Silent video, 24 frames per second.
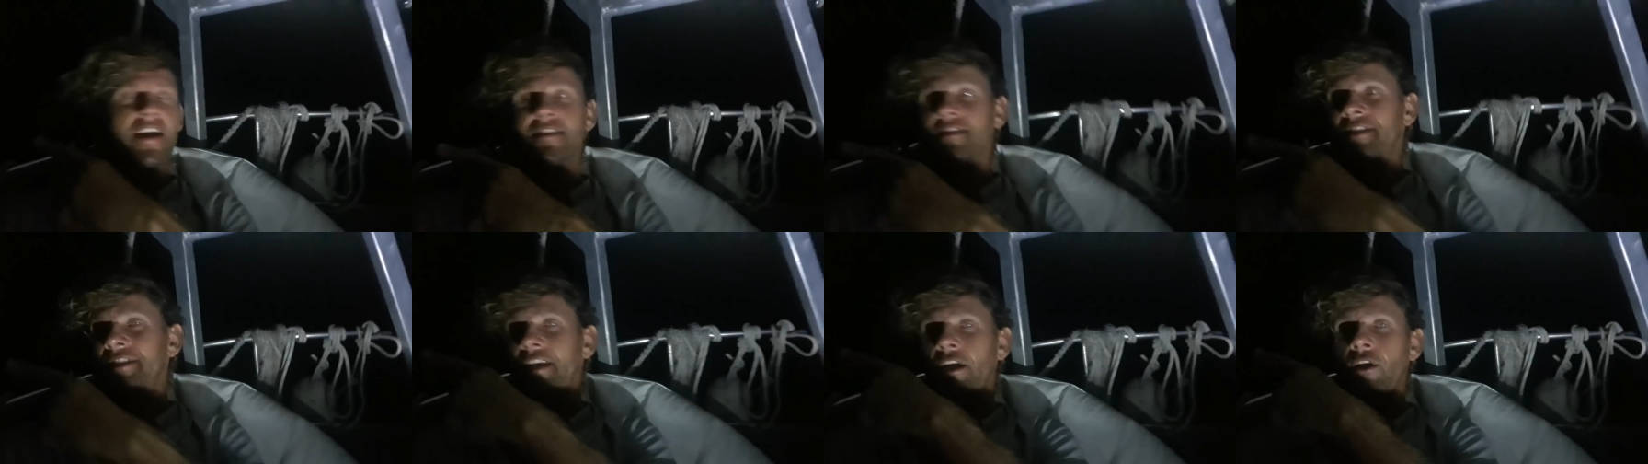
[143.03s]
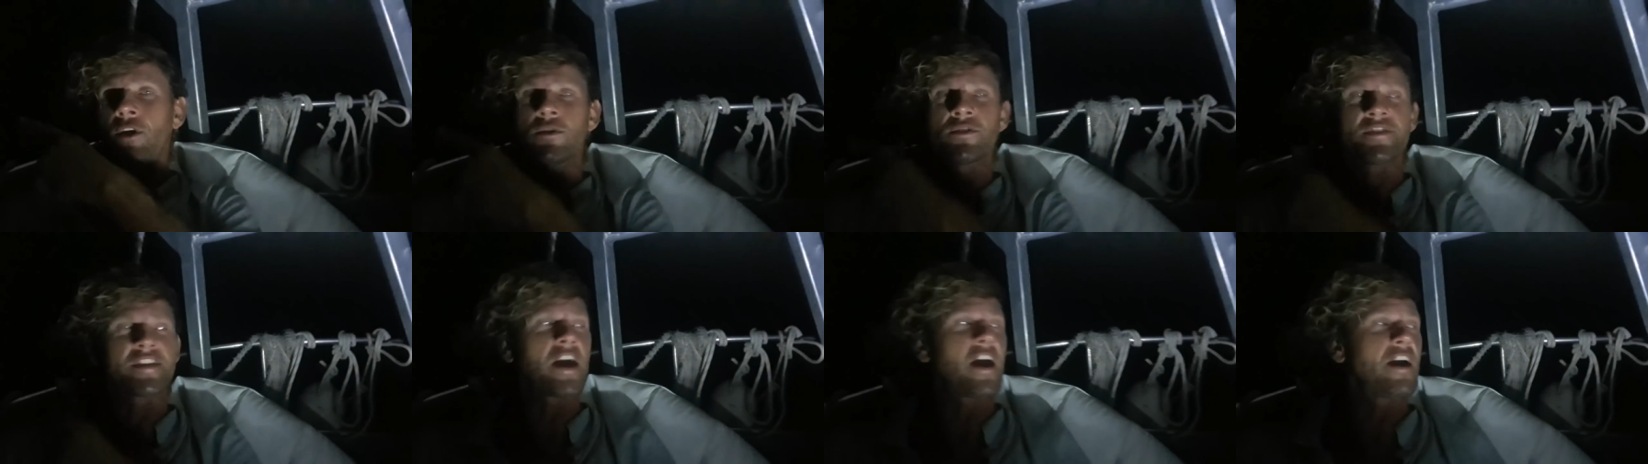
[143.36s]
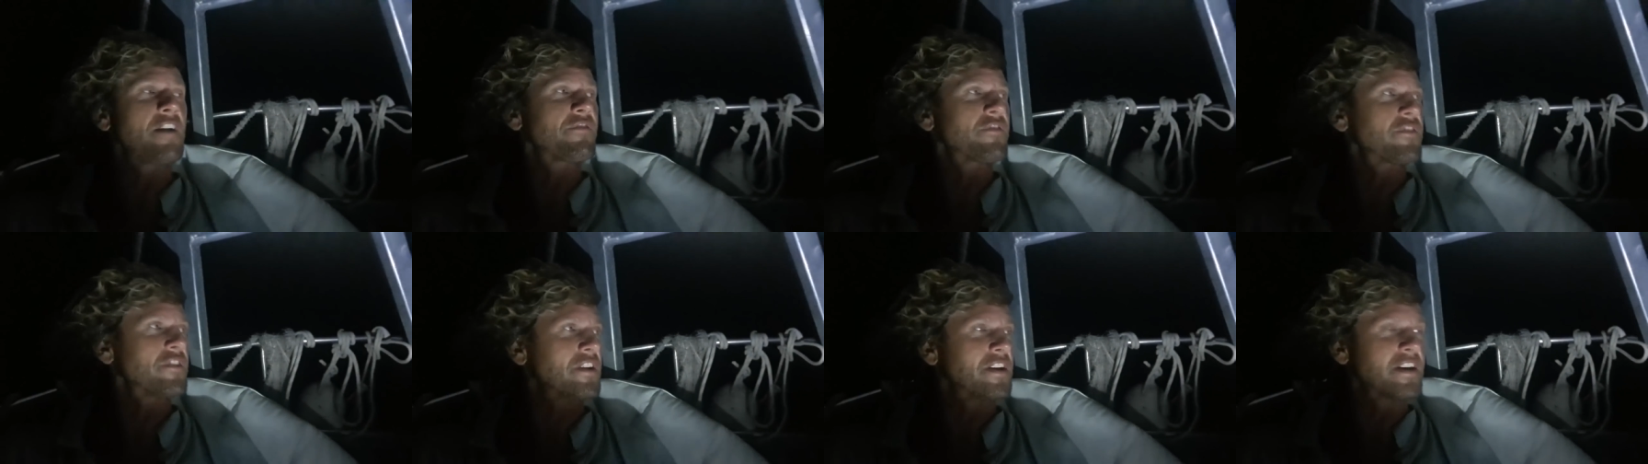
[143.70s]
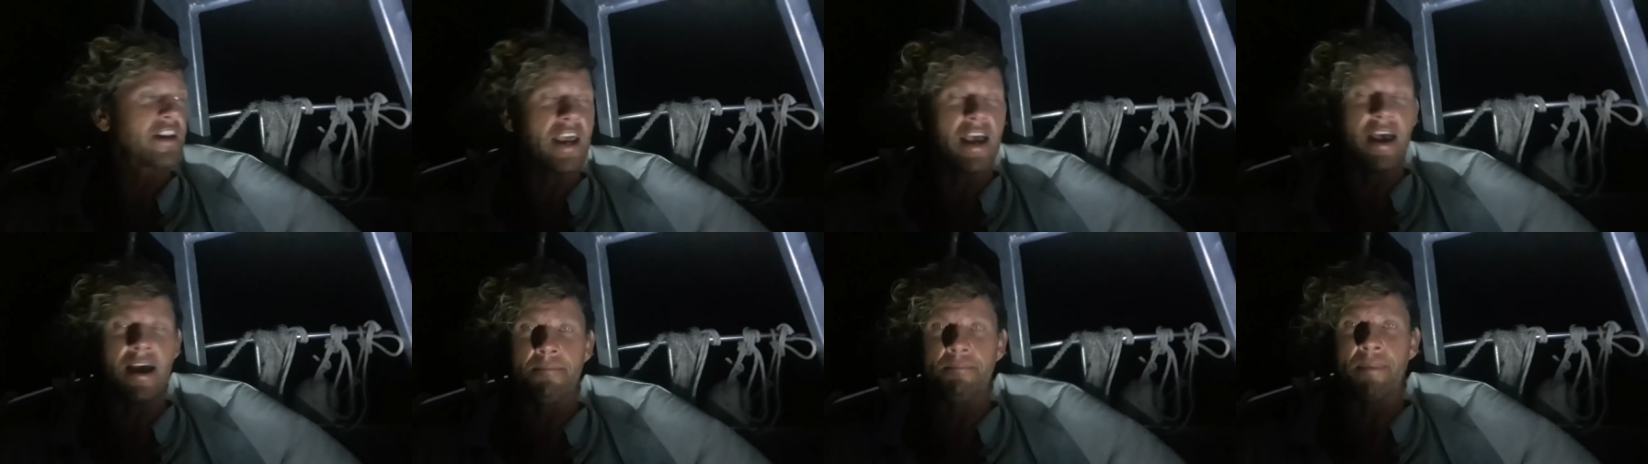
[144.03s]
cells over in
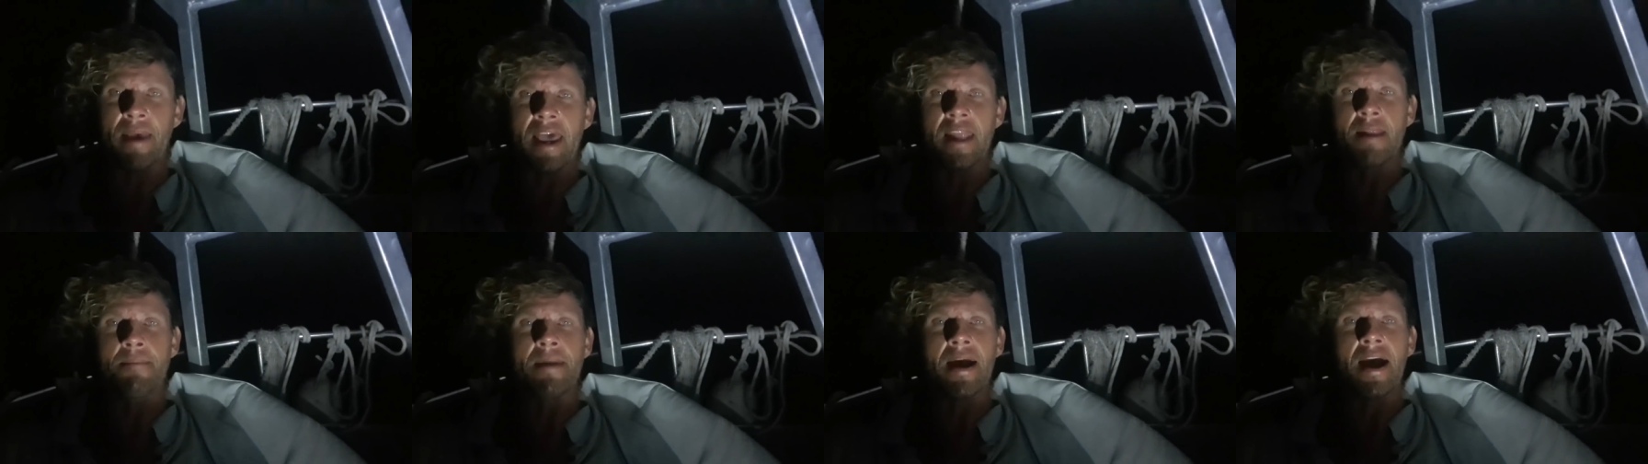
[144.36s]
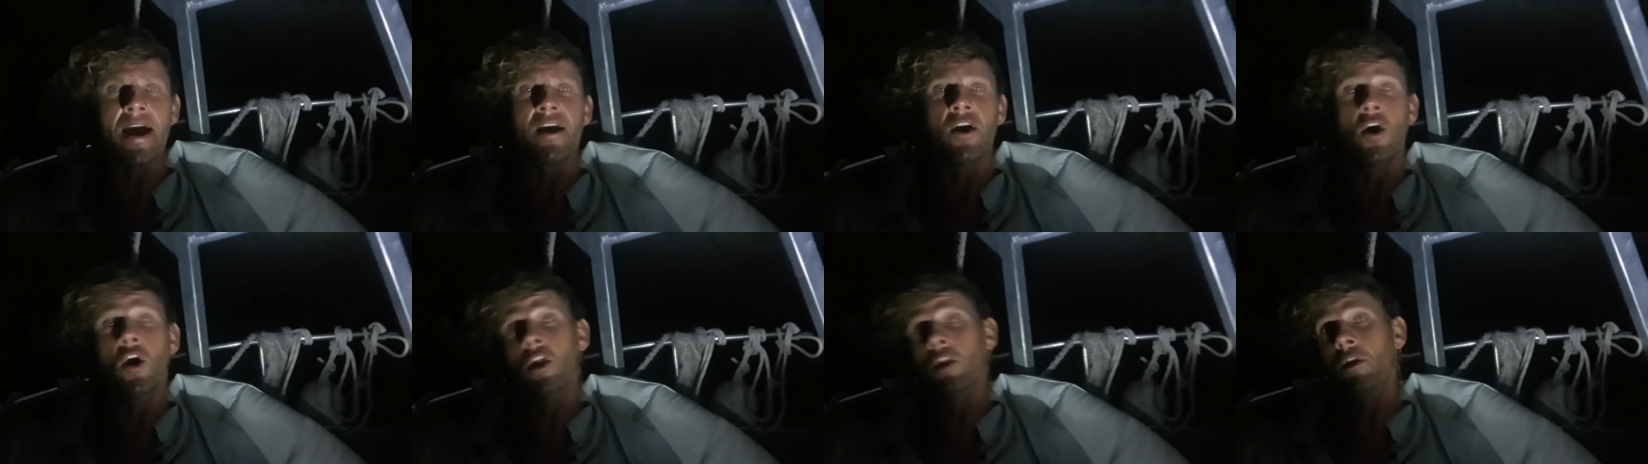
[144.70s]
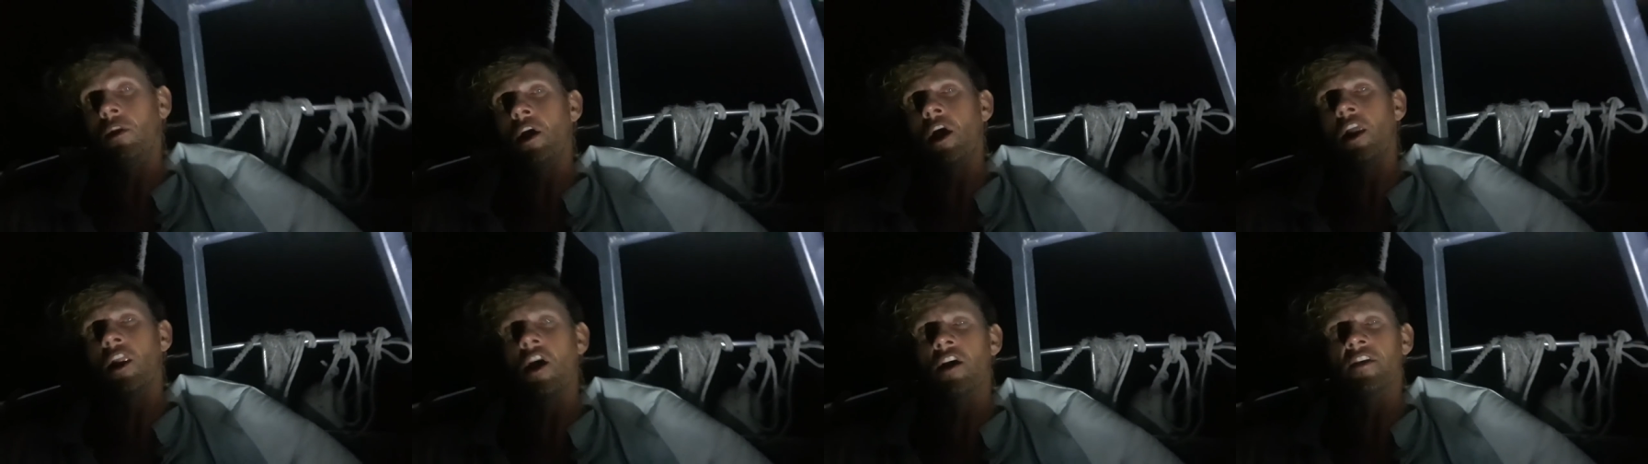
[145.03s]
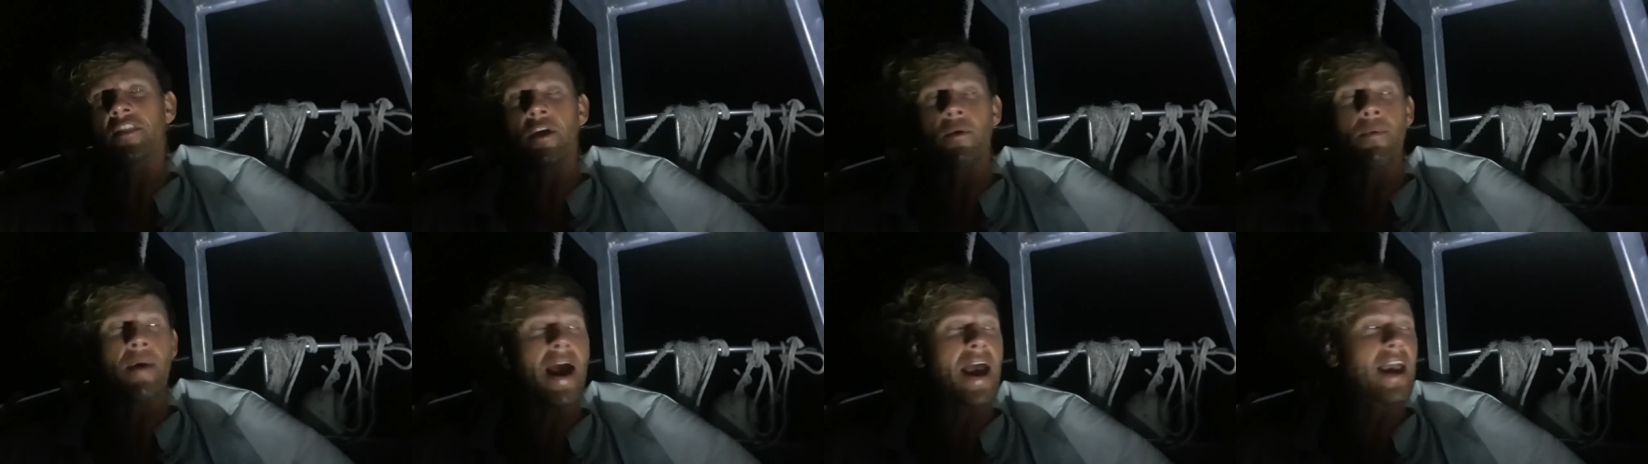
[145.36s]
Panama, all along
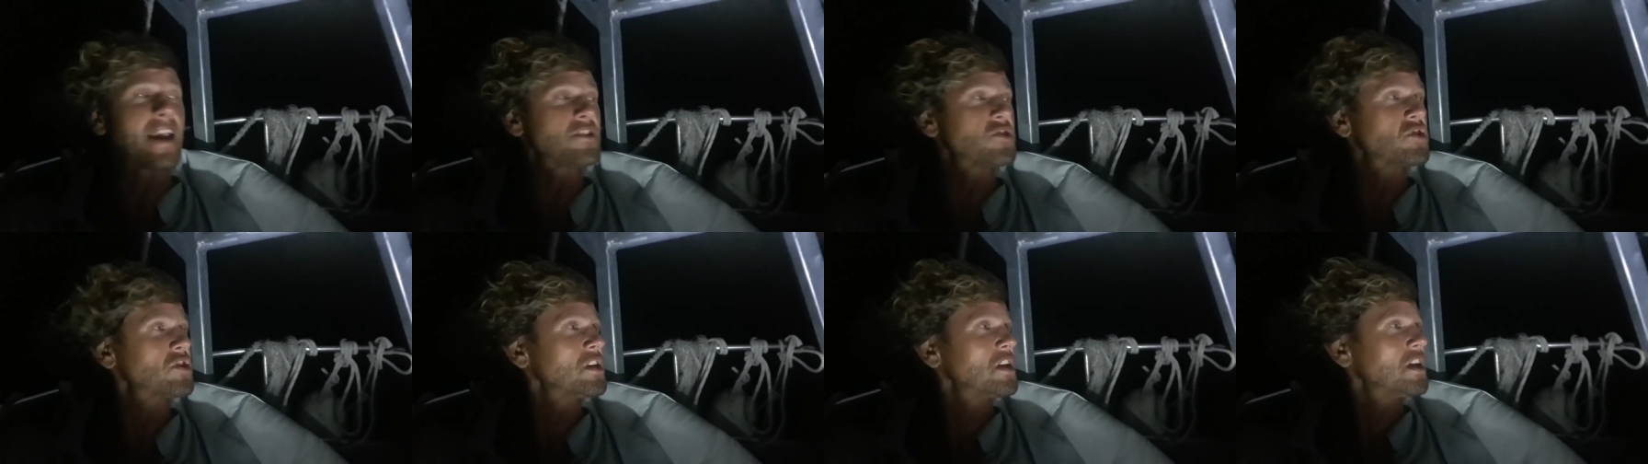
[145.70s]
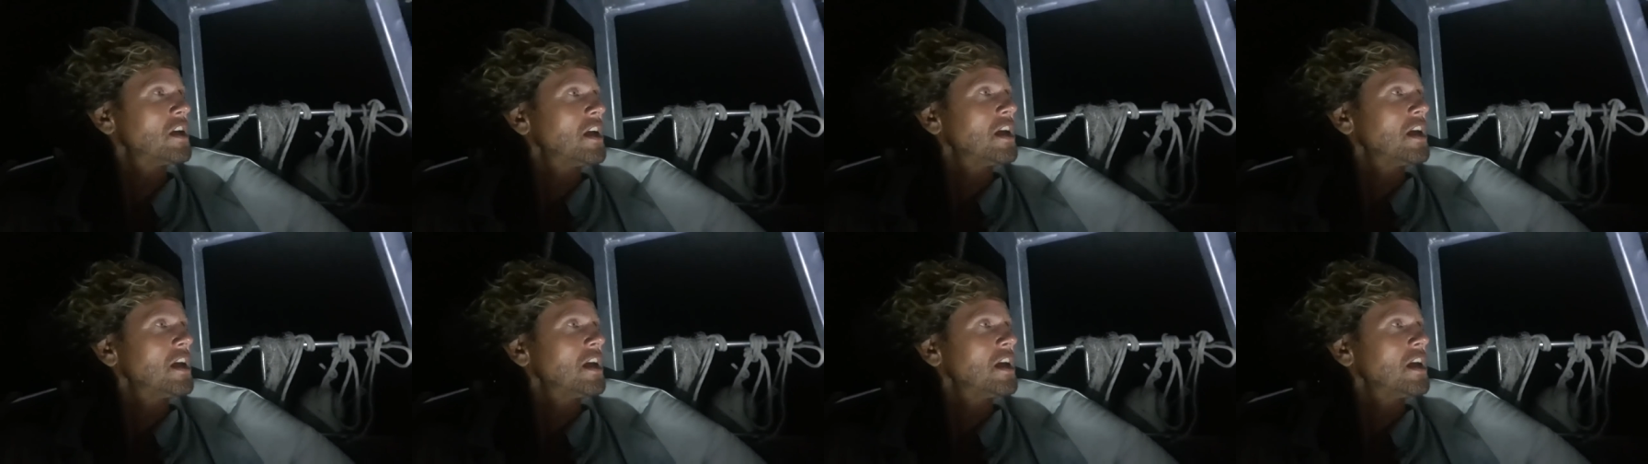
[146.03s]
the range.